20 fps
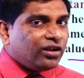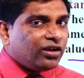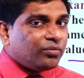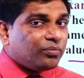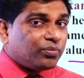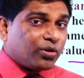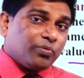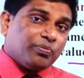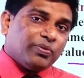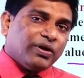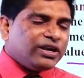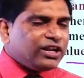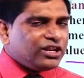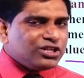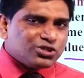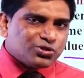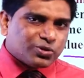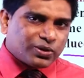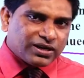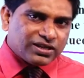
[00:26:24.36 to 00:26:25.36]
property
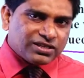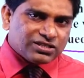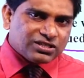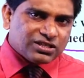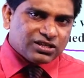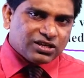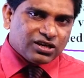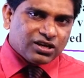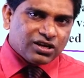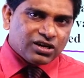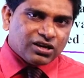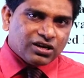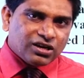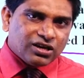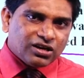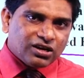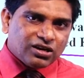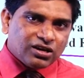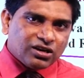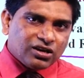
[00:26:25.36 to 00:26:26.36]
insurance,
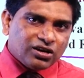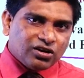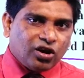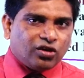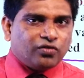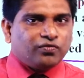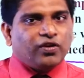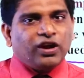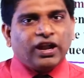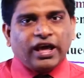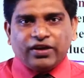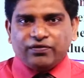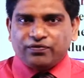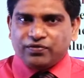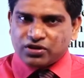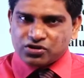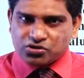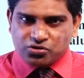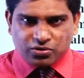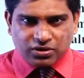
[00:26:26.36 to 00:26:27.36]
not for life
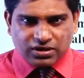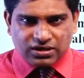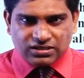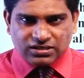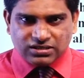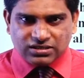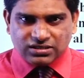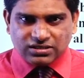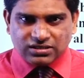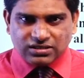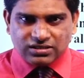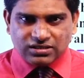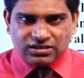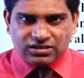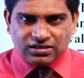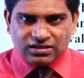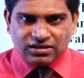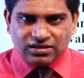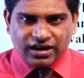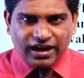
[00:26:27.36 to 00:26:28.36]
insurance.
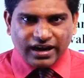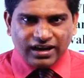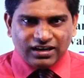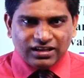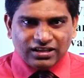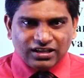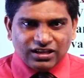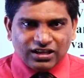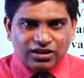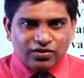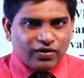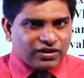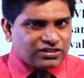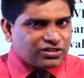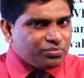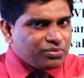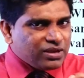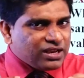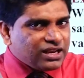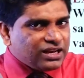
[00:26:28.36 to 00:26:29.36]
Right? What's the
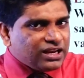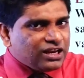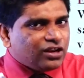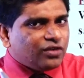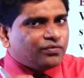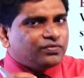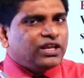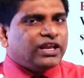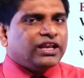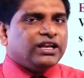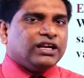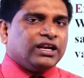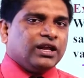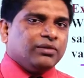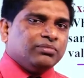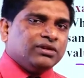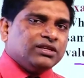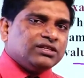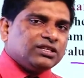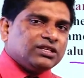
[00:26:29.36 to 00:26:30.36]
meaning of the
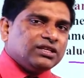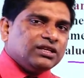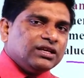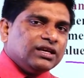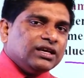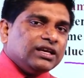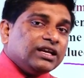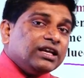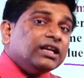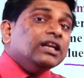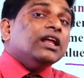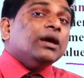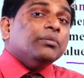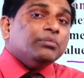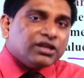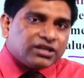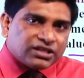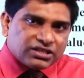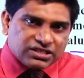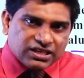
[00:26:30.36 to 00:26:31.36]
indemnity?
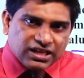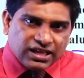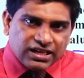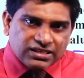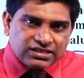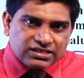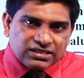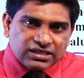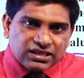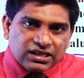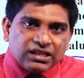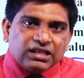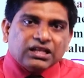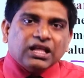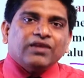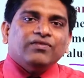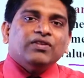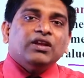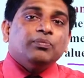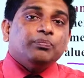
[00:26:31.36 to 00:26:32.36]
Indemnity says
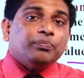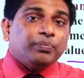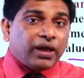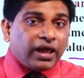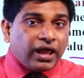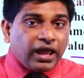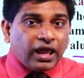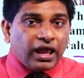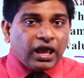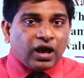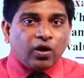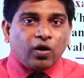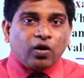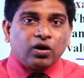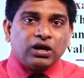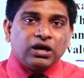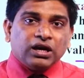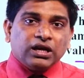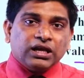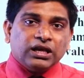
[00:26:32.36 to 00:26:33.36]
they will pay
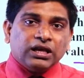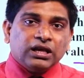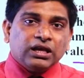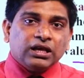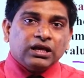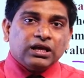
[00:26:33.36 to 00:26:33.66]
only